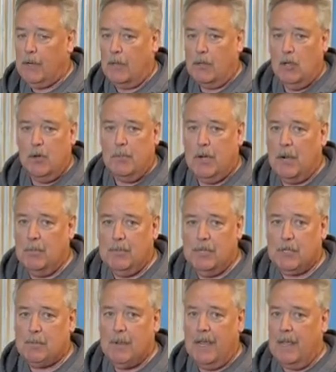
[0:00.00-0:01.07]
rolling aluminum,
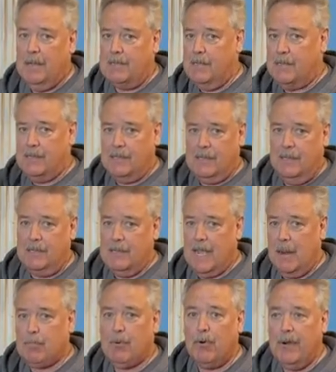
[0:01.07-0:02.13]
just because it's the
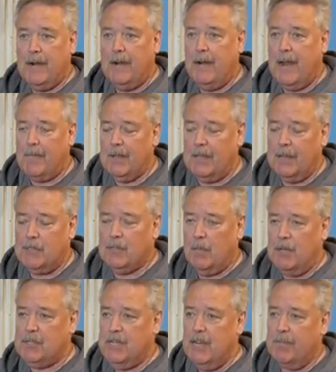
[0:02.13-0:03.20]
temper in it and everything's so
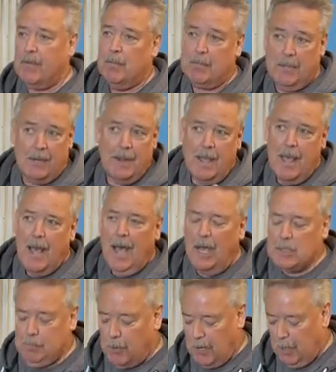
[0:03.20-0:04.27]
much different. But I
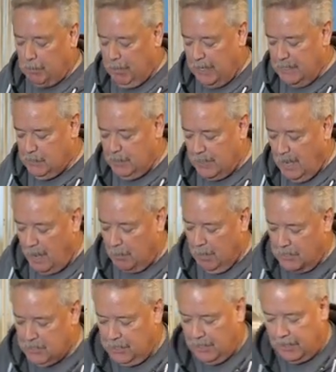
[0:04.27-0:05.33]
was pretty pleased with how
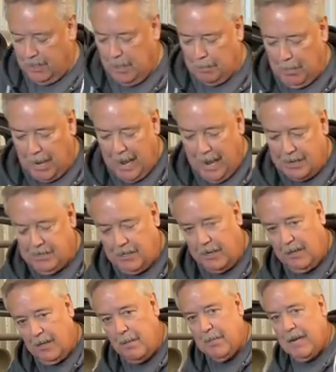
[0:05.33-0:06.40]
much of the lip I actually
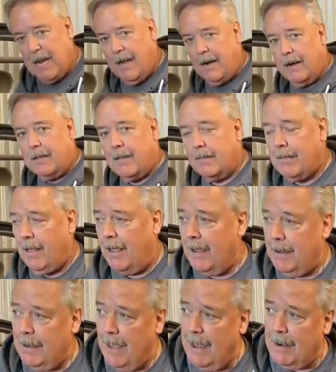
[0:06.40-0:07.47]
eliminated in the thing
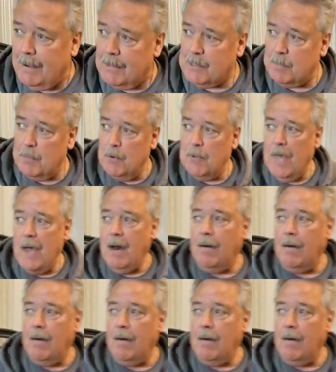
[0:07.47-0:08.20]
and got it to smooth